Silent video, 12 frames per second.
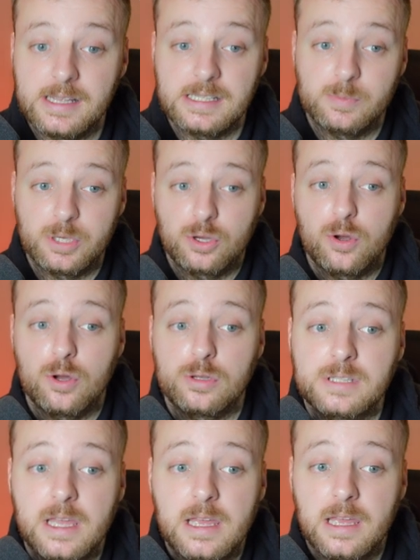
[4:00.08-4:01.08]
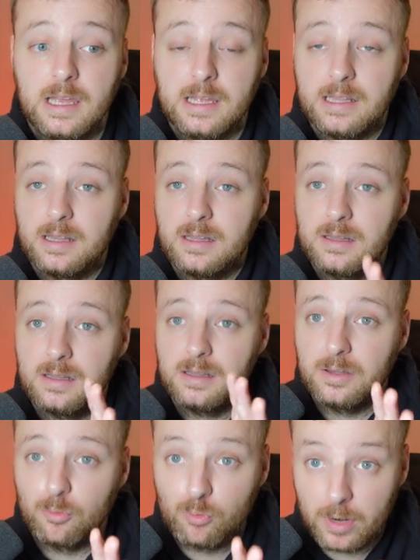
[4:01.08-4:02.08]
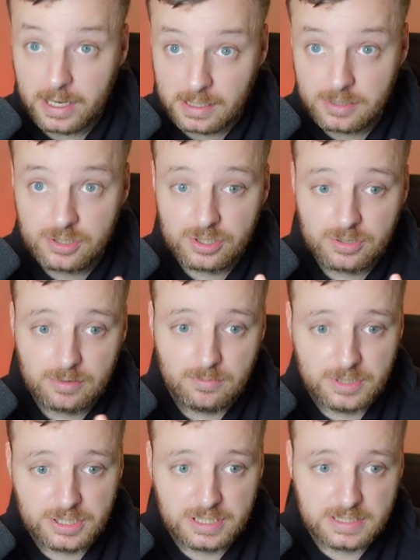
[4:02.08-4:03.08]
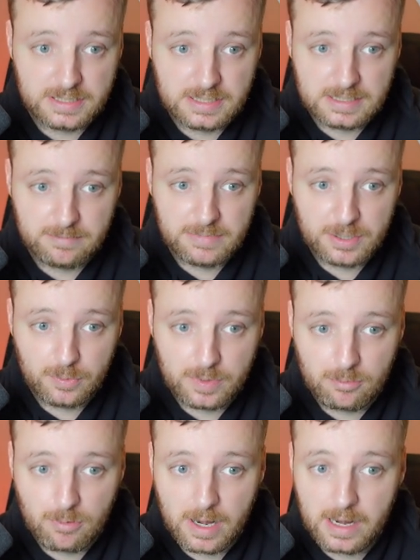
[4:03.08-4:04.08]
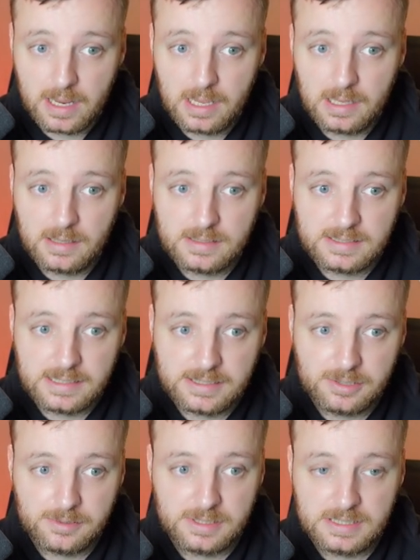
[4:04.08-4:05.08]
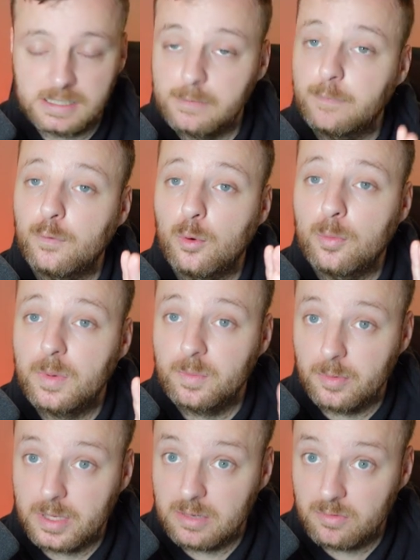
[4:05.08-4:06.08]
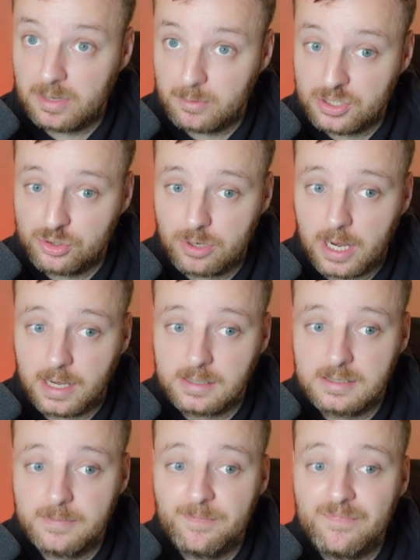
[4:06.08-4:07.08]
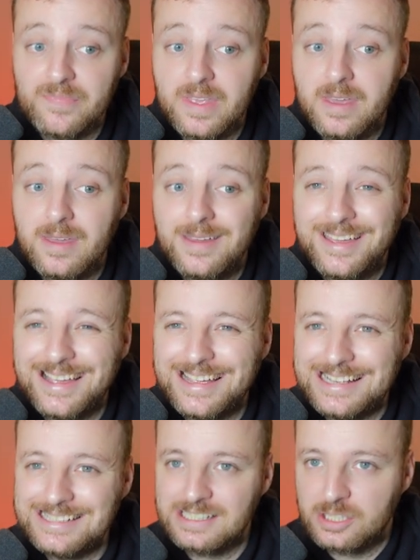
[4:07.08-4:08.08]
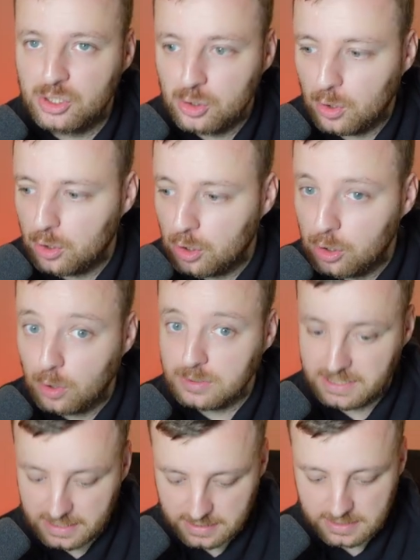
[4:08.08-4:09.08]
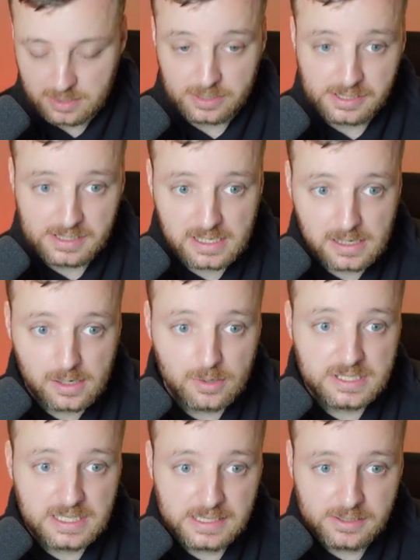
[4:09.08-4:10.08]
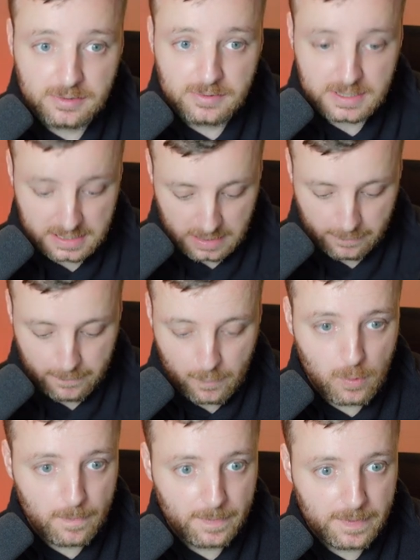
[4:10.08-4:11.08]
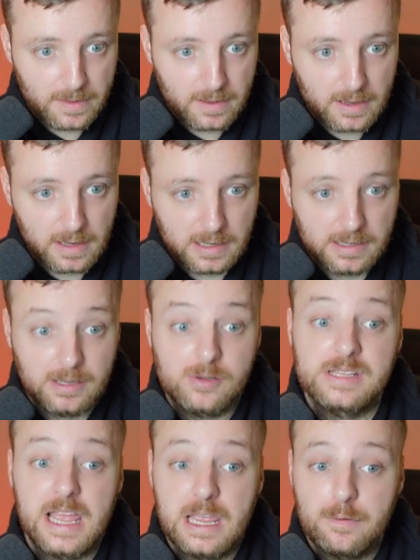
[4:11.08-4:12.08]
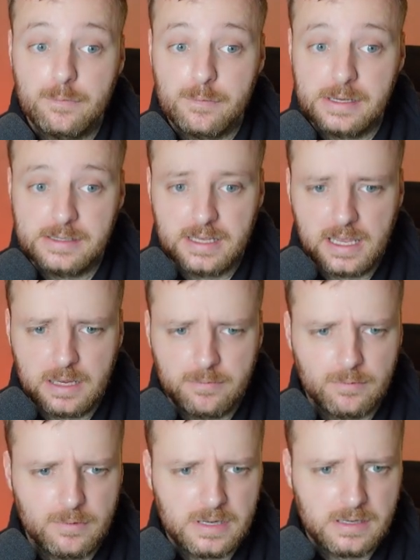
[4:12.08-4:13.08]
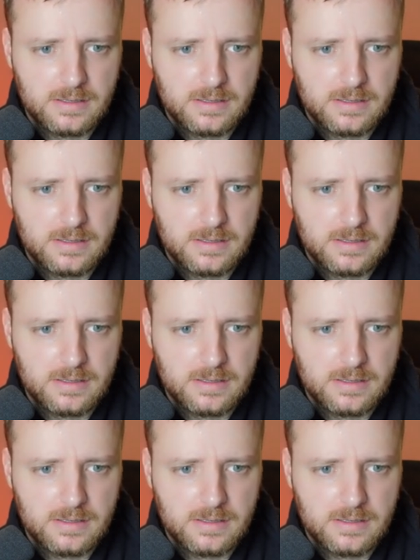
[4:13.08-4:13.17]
is because the range, which is this middle bit right here, the C2 to C4, remember the bit that we dragged, it's not locked in. So you see it goes C2 to C4, and then it goes A3 to A3.